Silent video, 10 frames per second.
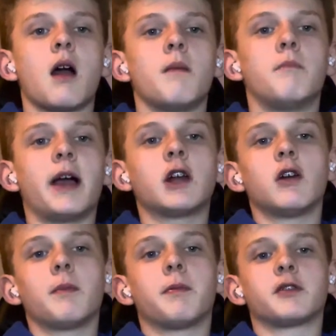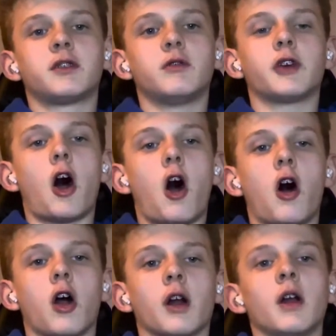My career pursuits
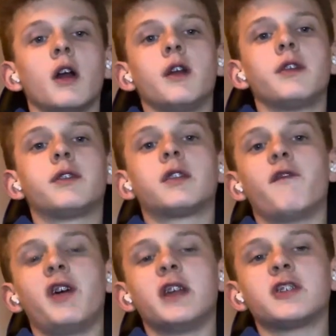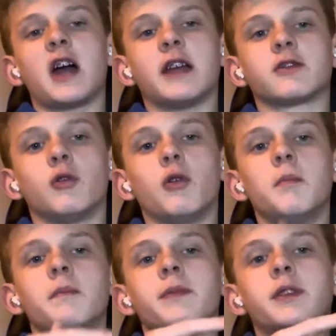are to finish high school,
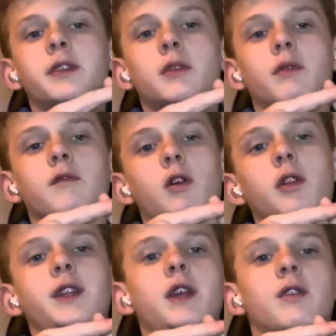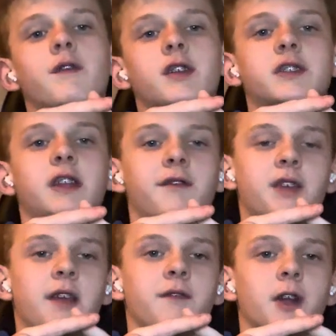to enroll in the University of
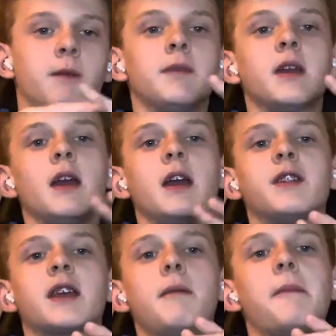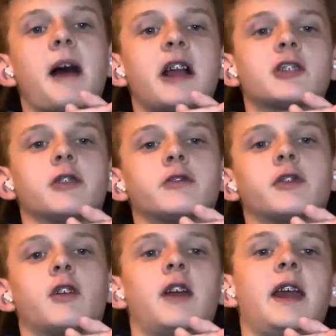Xavier, to get my bachelor's
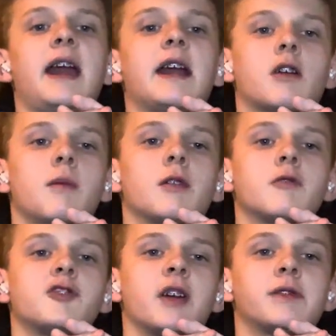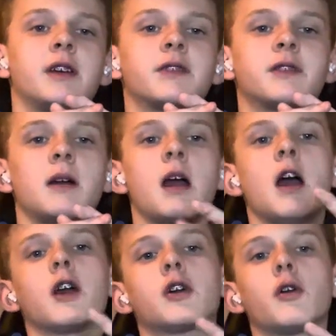degree in criminal justice,
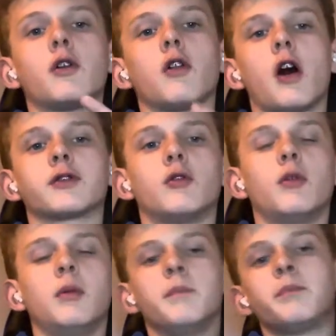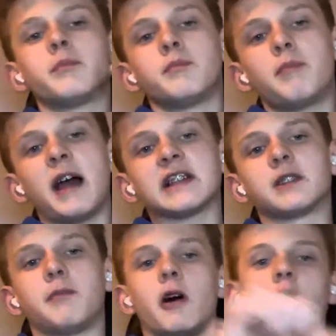go to law school, pass the
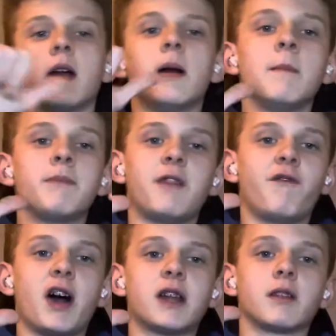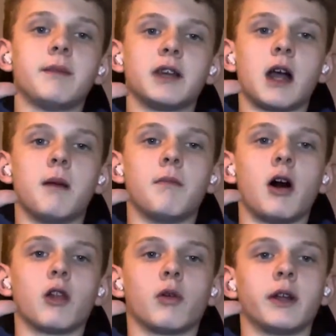bar, and finally become
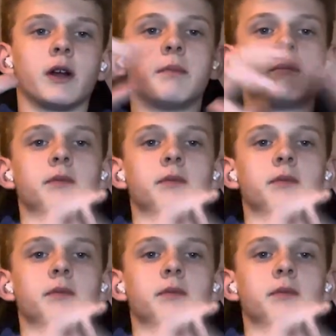a lawyer.